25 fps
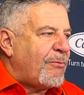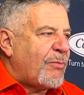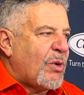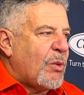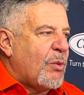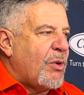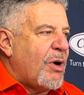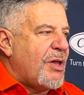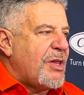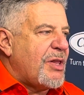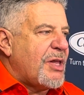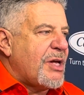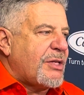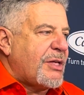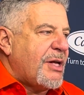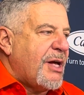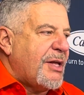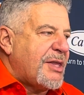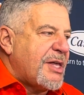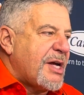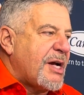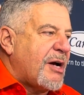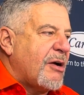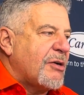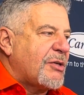Well, I
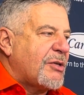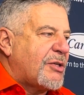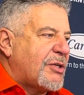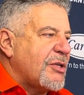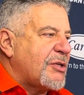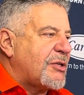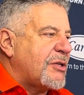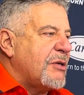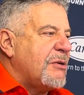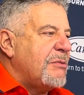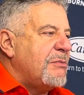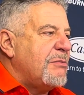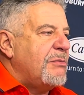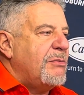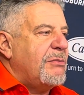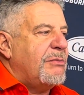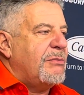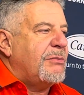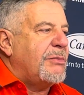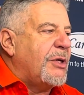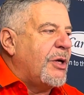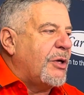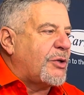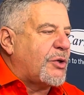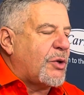think our system,
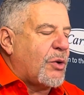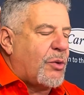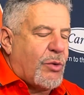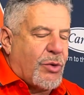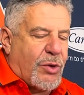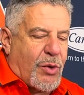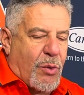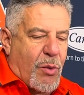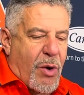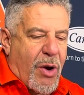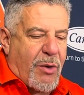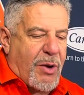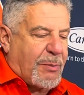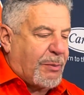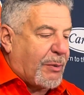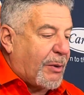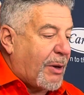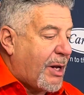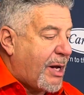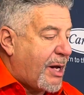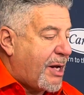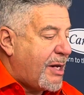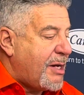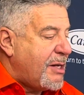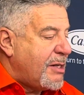you know, the way we
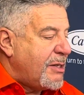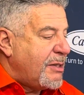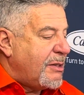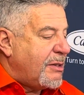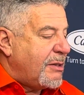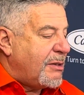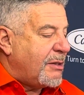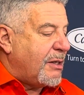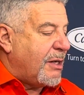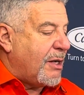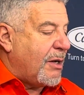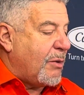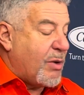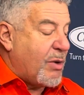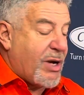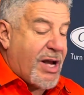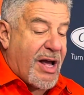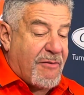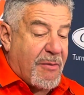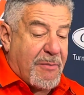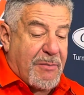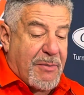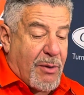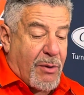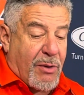play, we
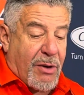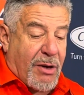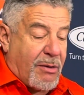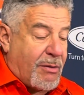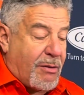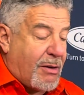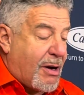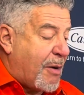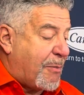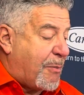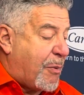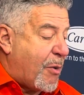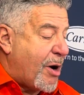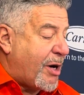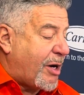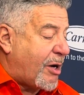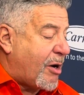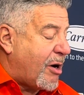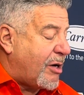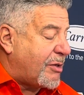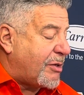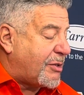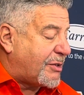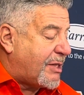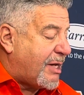have our point
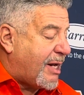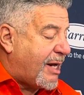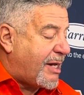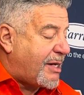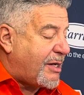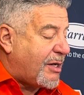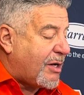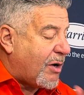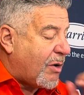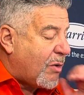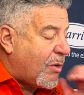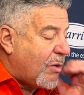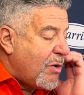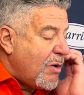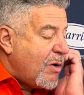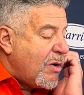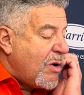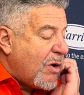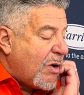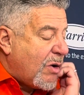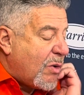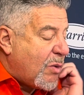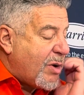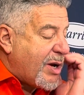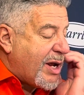guards tonight. You know,
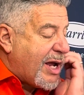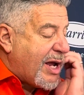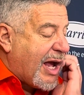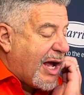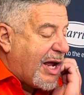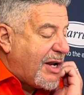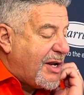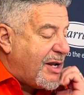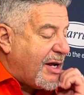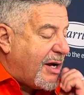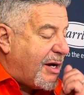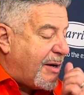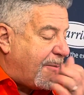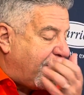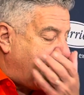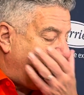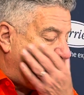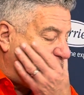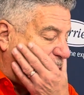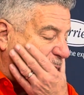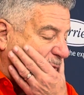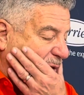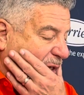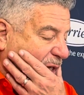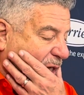we had
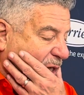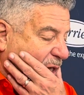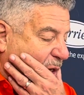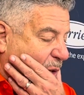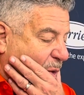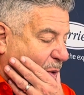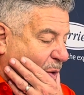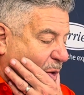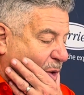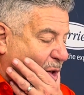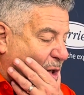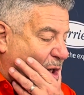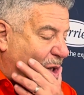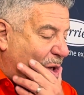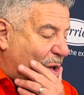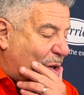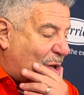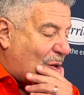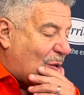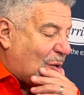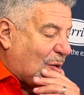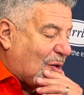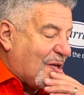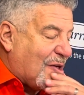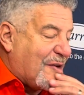
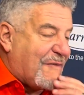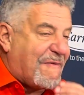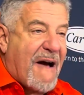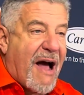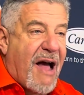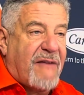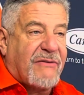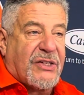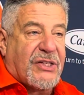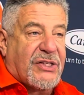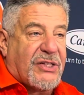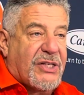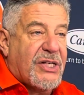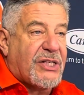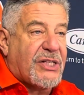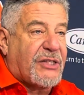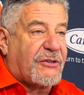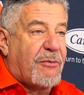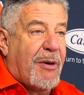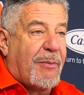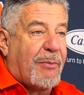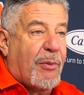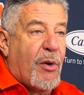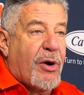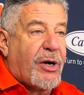only 5 assists
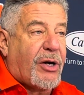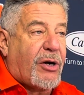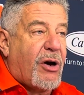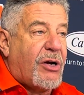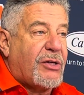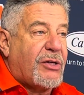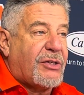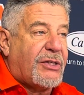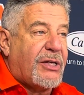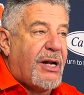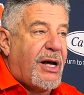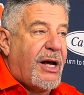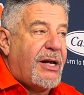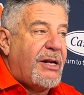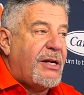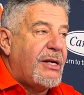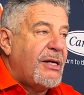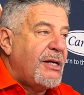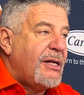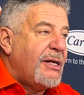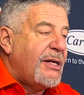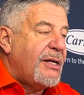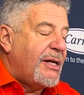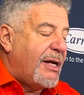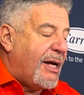from our point guards tonight,
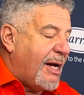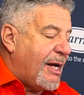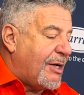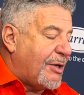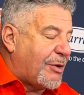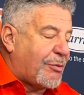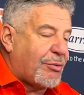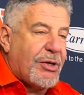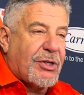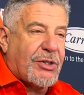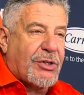and 3